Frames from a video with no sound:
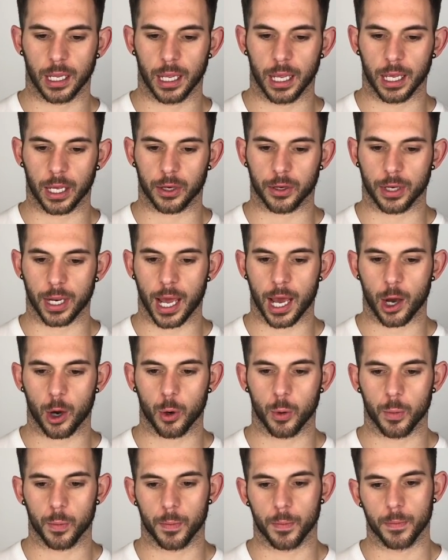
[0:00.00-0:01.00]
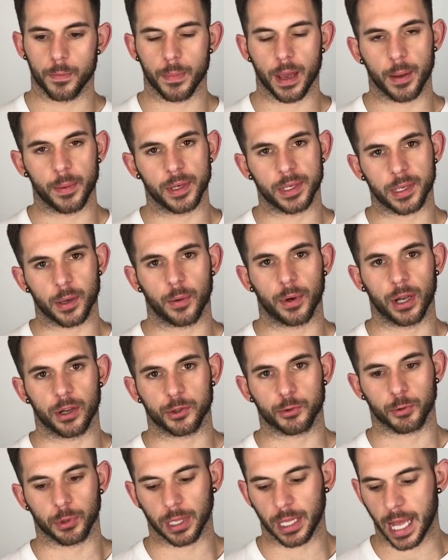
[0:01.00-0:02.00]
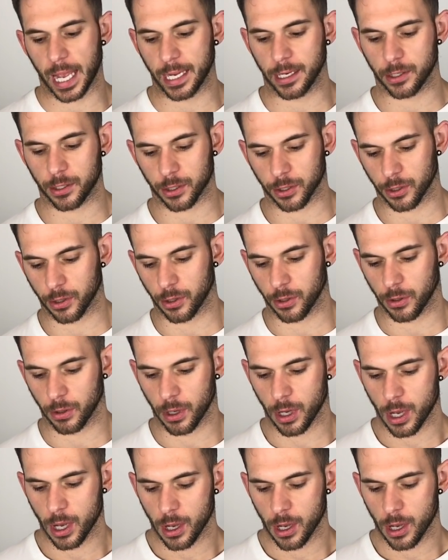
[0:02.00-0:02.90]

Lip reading: it could help maybe someone else relate to